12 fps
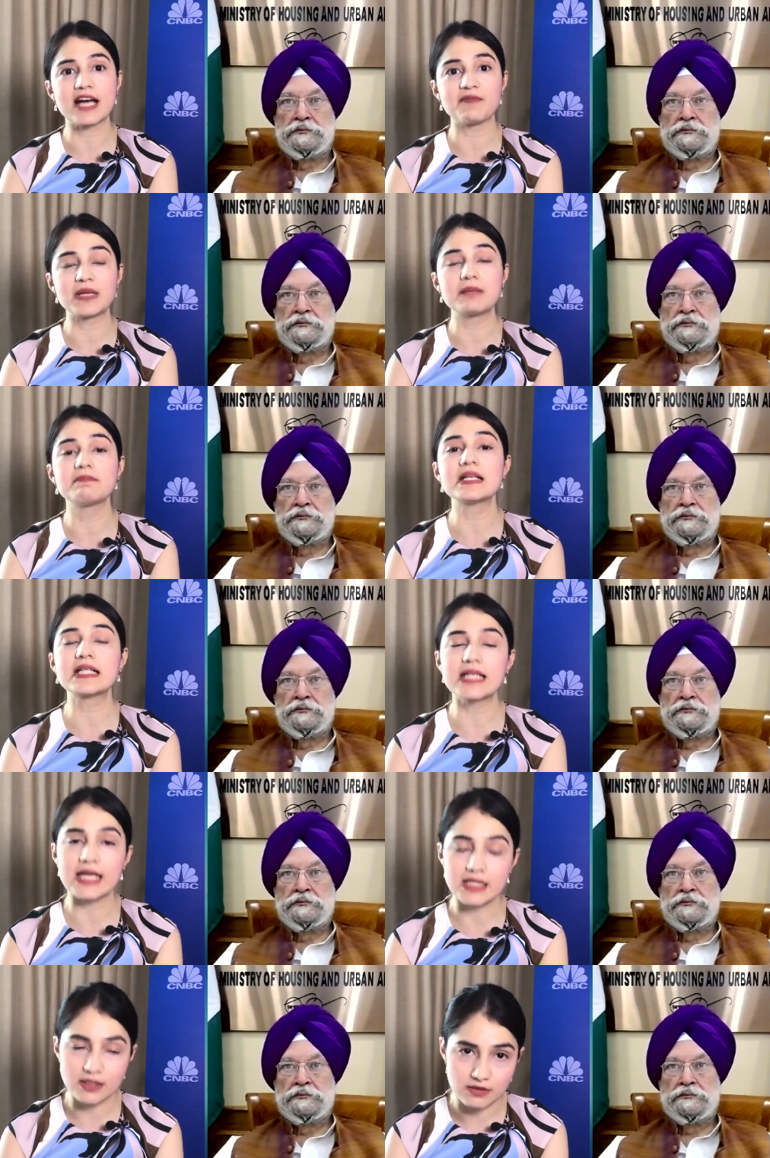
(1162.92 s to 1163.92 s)
Speaker 1: this have been
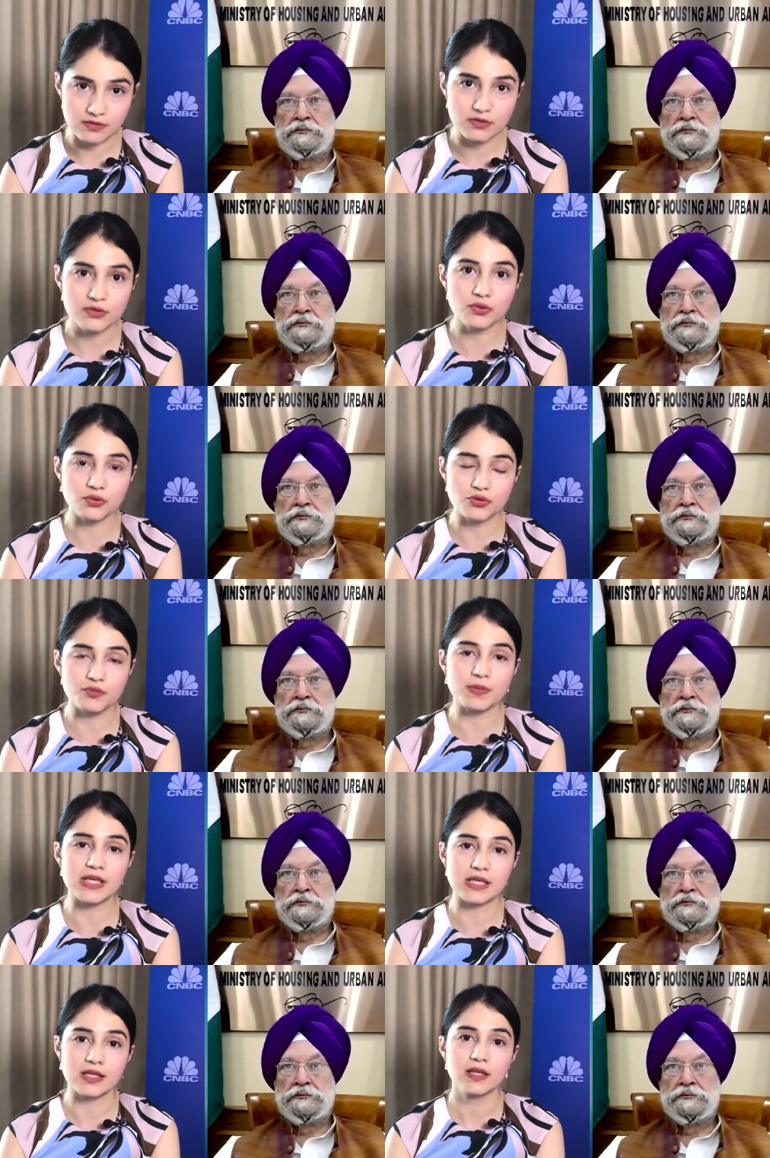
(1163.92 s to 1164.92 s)
mitigated, so to
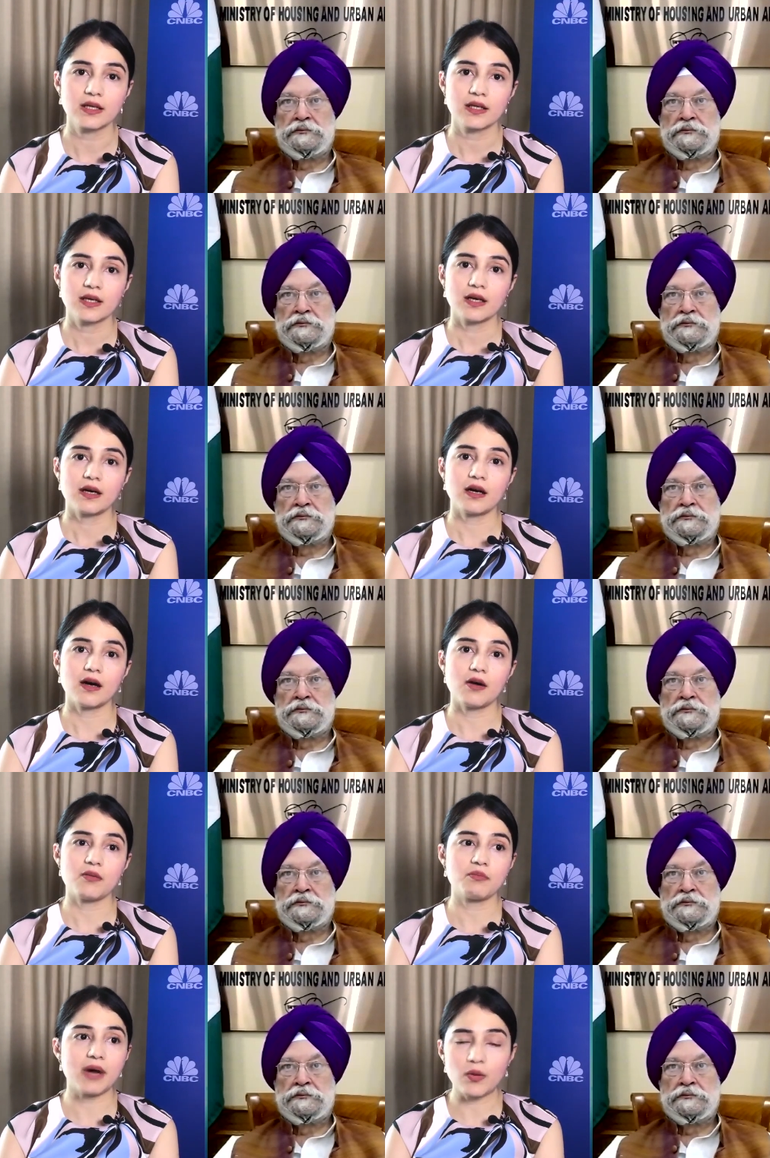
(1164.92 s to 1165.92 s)
speak,
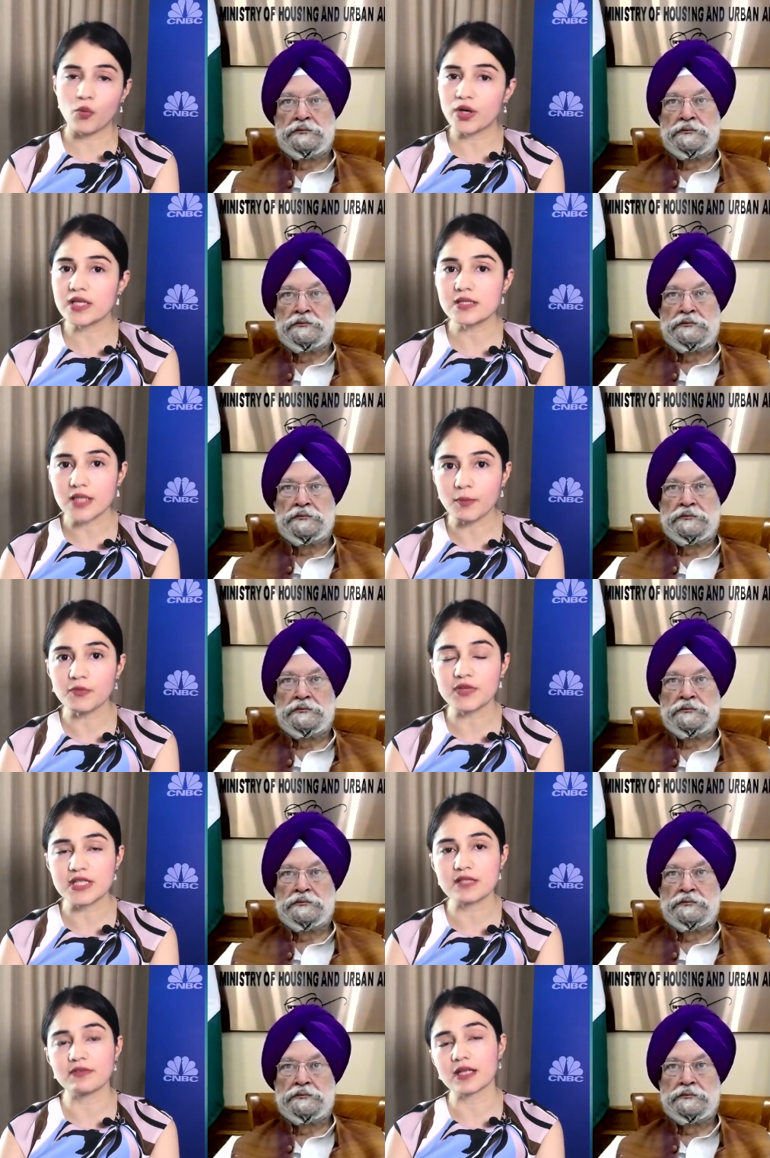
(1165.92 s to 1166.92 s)
uh, by avoiding some
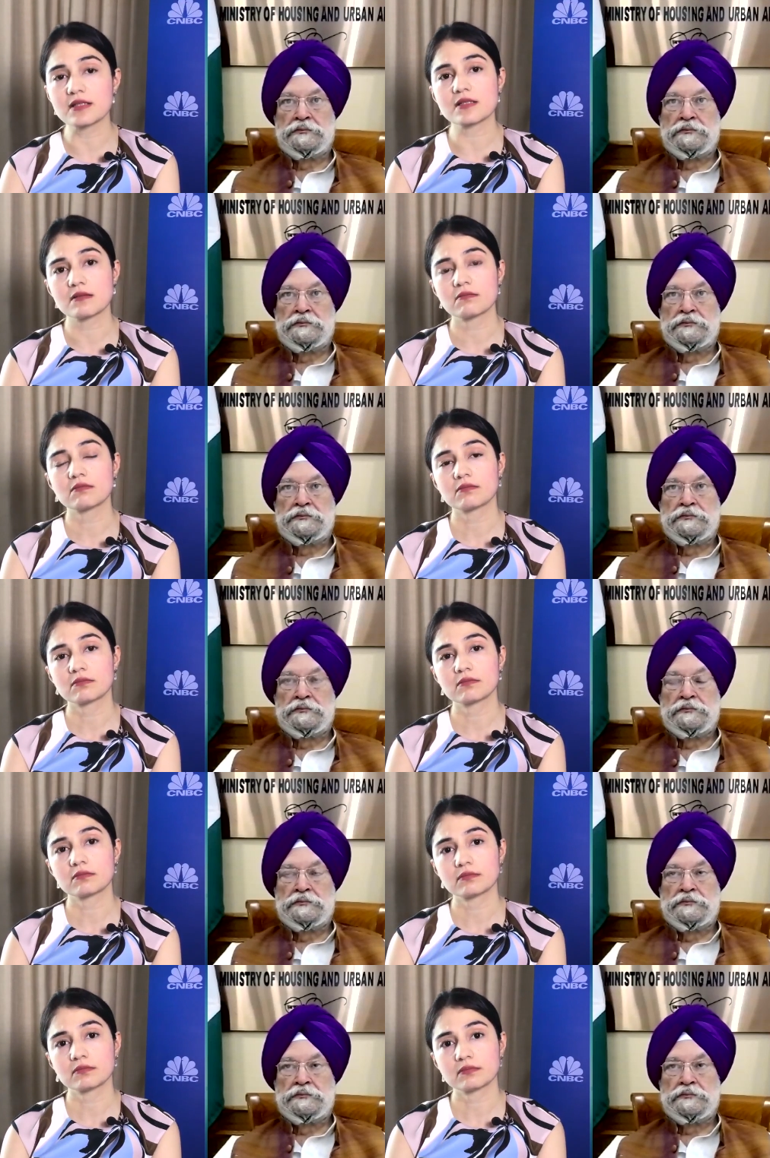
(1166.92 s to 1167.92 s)
of these events?
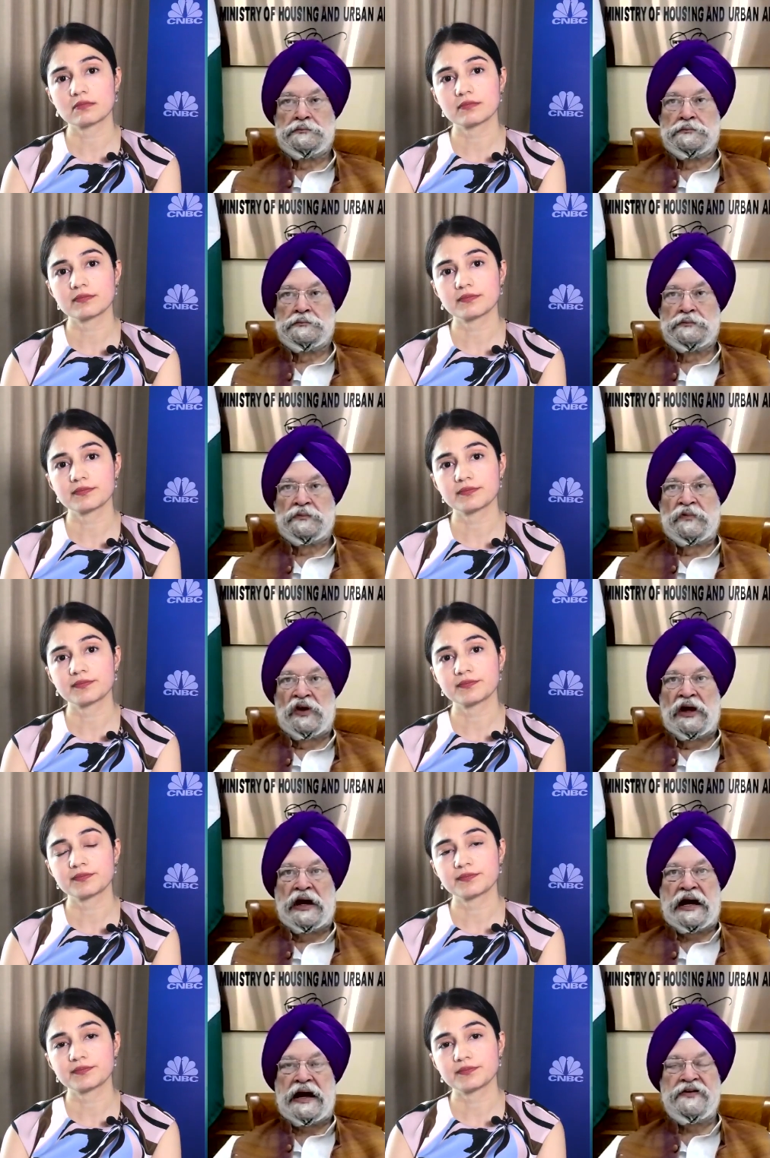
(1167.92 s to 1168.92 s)

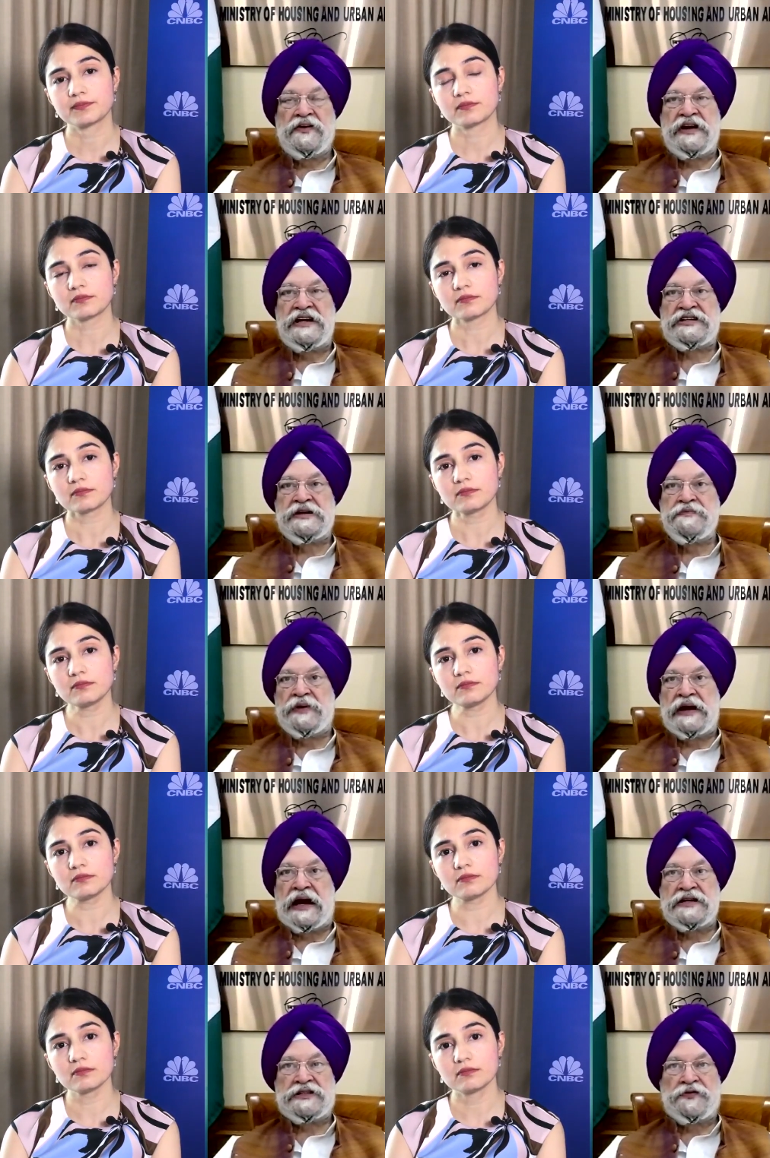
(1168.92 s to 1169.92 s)
Speaker 2: I have a very simple
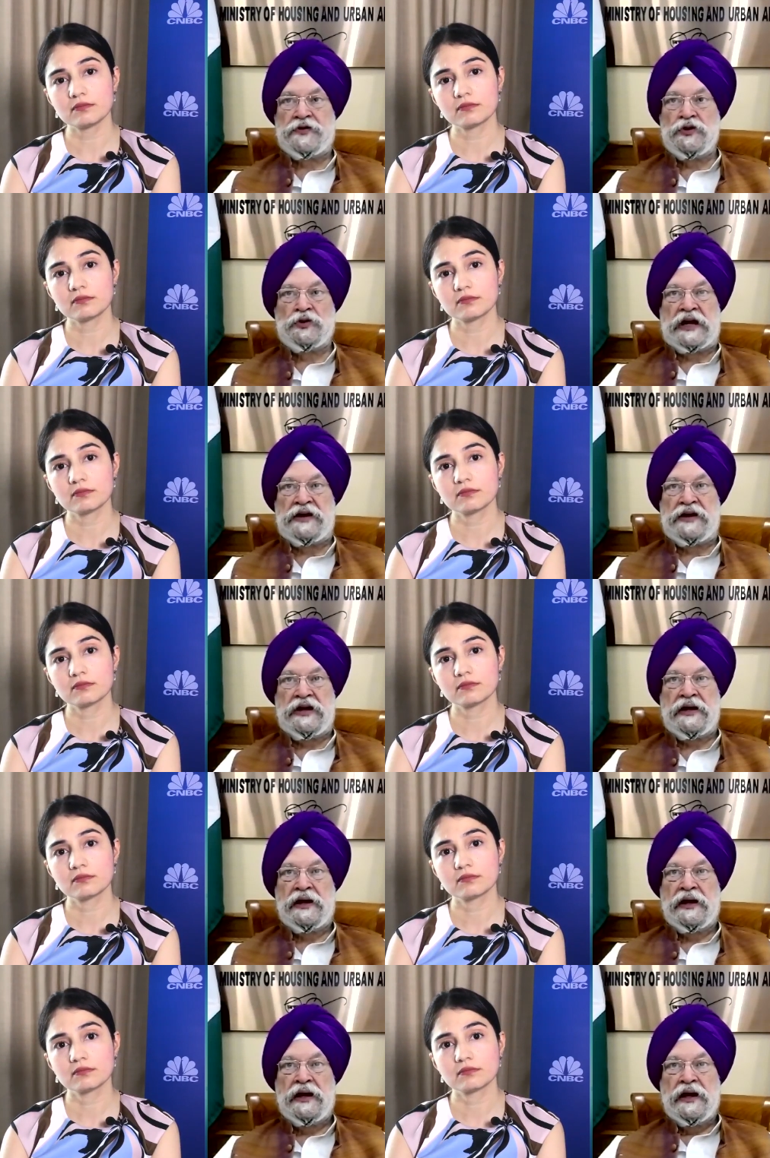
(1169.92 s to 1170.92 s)
answer for you, Tanvi.
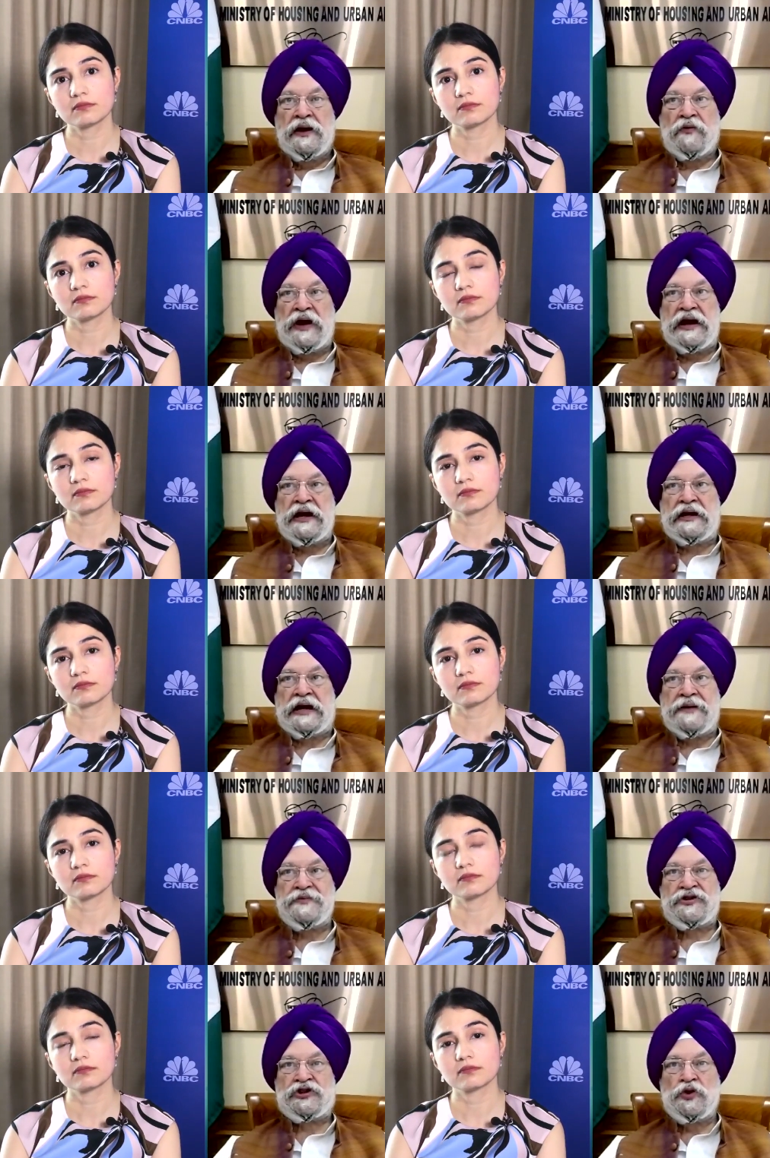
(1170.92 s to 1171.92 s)
When it
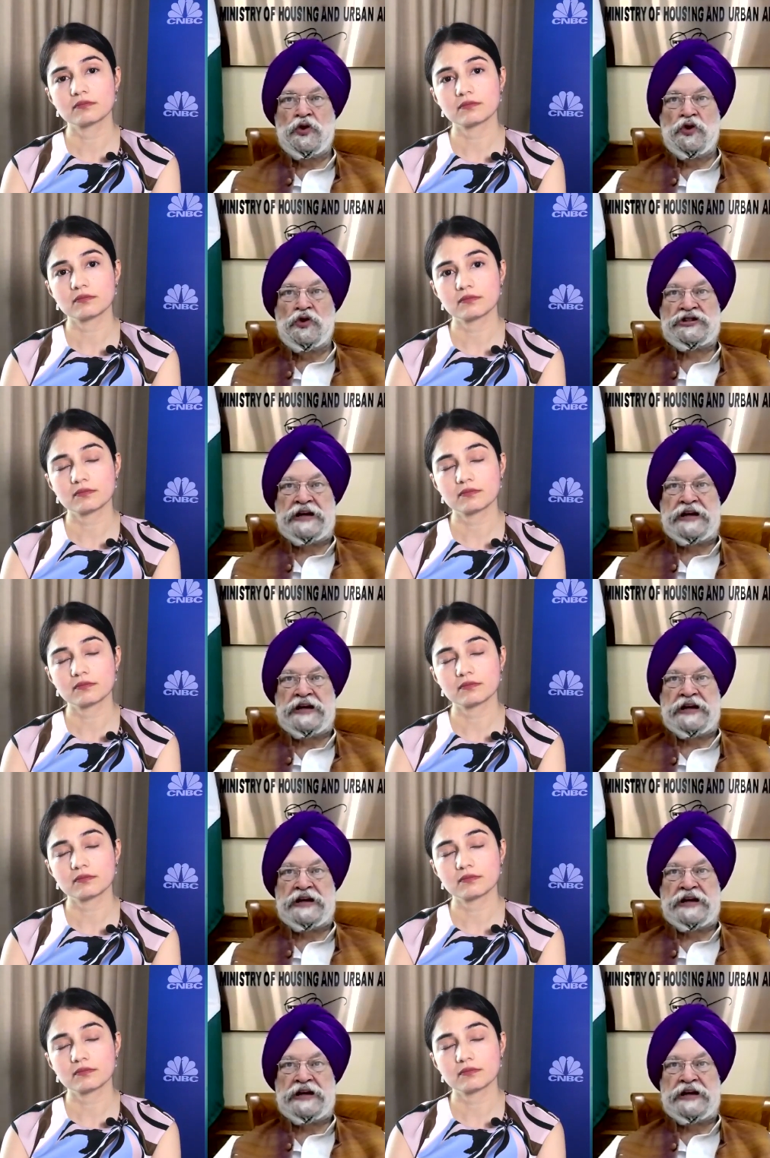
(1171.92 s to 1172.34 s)
comes to